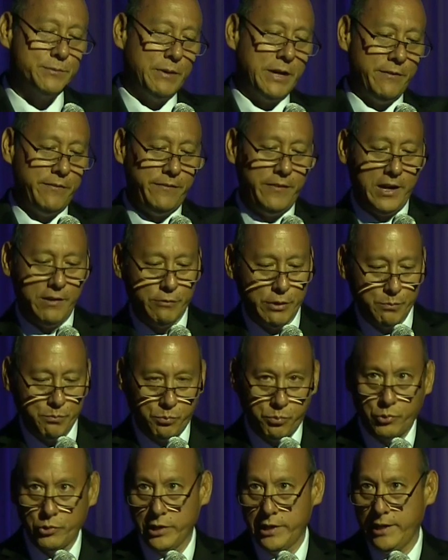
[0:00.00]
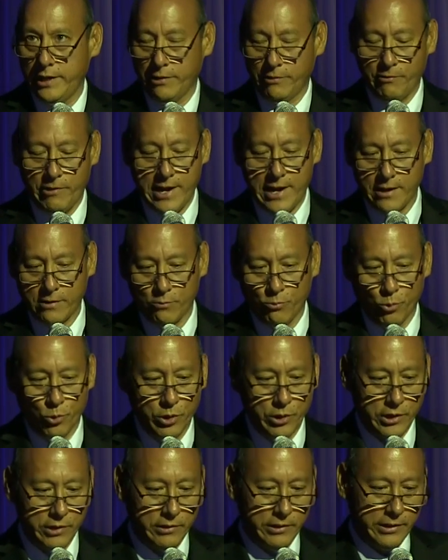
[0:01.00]
this is my favorite pre Iraq
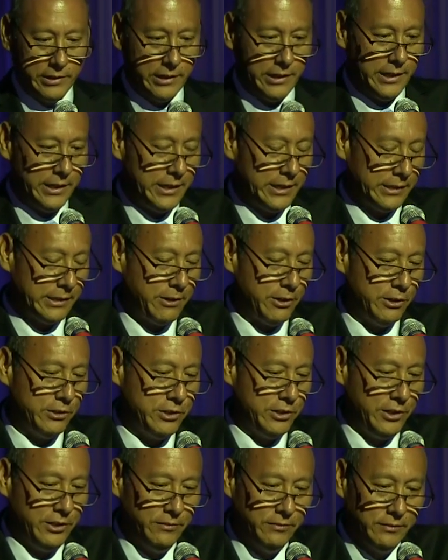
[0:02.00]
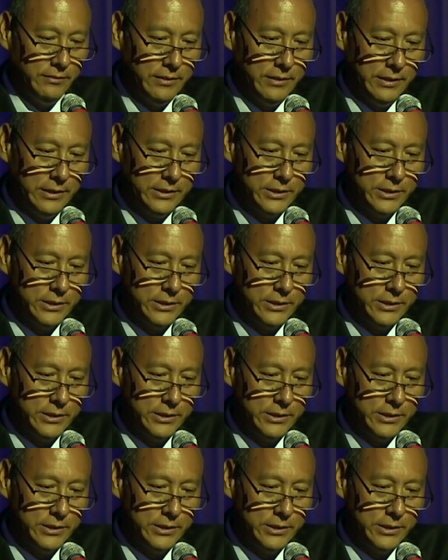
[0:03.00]
war uh, cartoon.